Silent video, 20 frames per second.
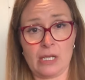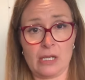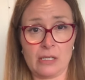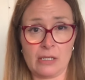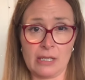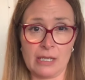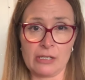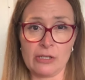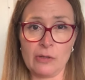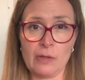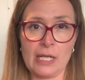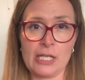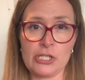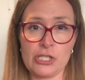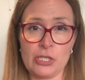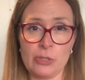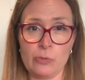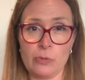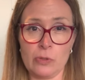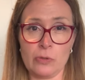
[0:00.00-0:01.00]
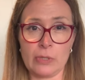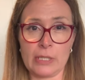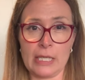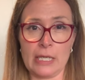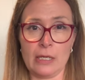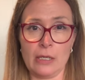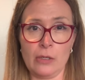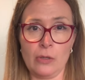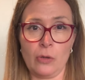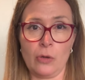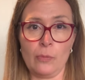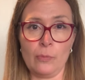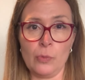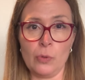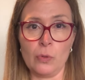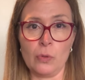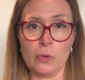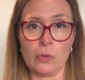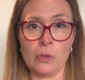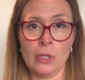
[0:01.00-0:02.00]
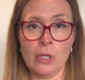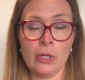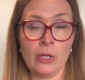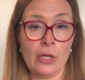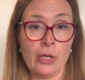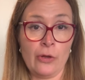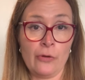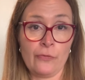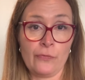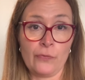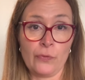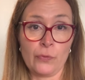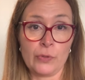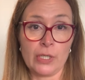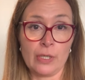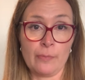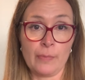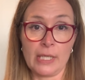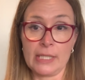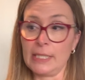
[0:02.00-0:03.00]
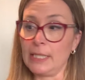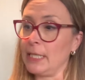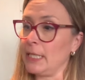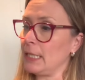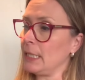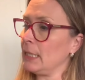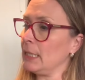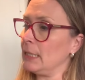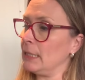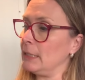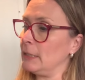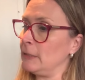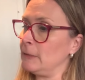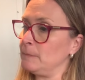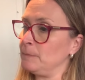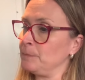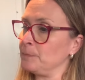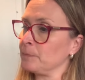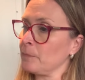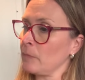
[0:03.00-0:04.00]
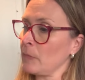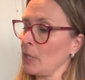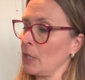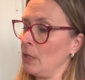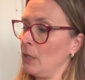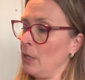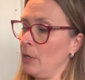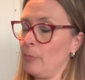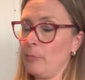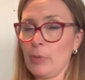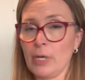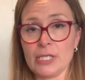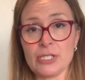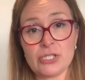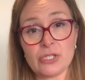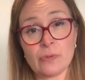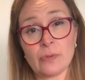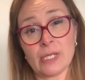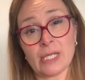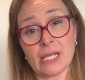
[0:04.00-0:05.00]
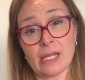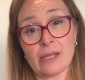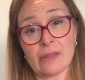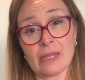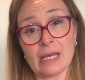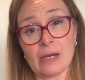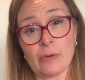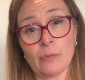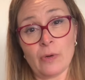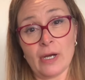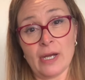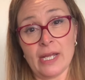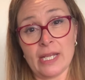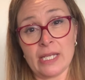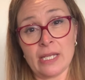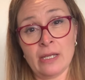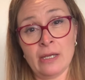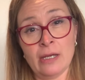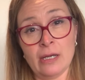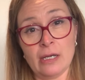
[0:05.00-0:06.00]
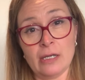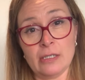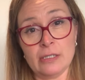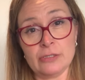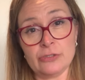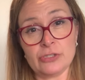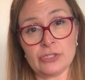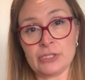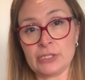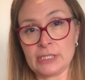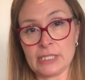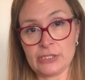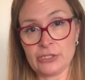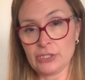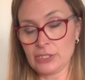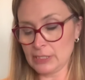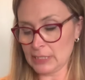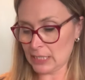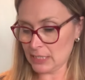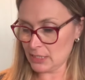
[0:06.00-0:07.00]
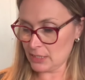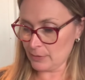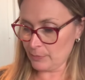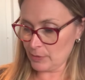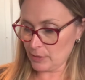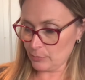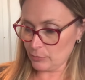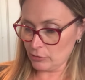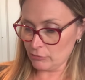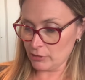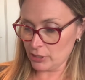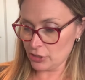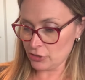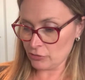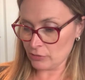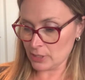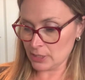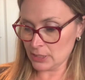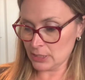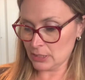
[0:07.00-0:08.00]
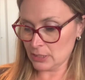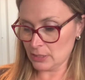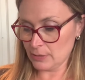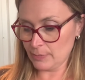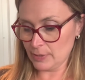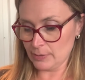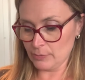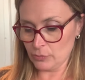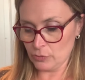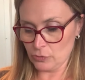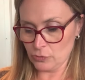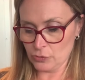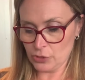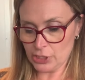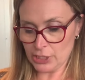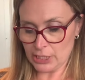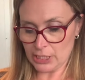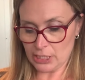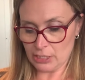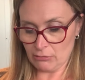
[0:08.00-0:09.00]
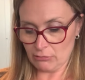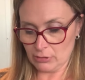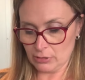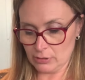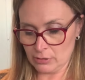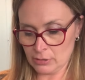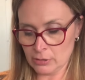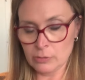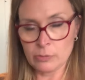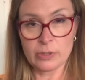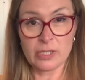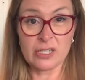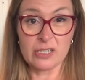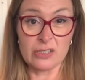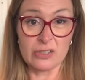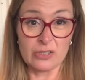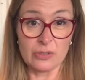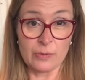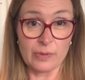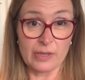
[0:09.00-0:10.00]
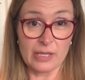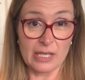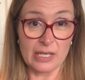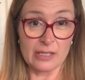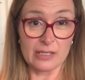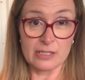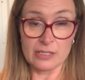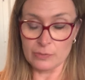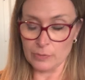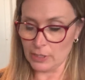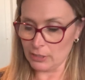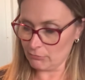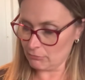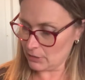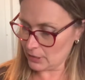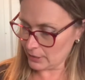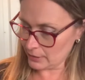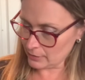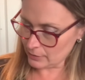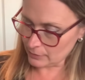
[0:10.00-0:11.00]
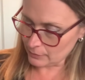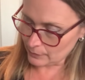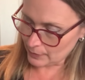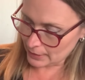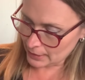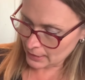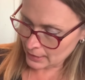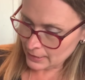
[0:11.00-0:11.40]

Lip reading: And you actually will get a lot more for your money by doing it that way. And it just adds a bit more interest and a bit more cheer, and we could do with that this week, really, couldn't we?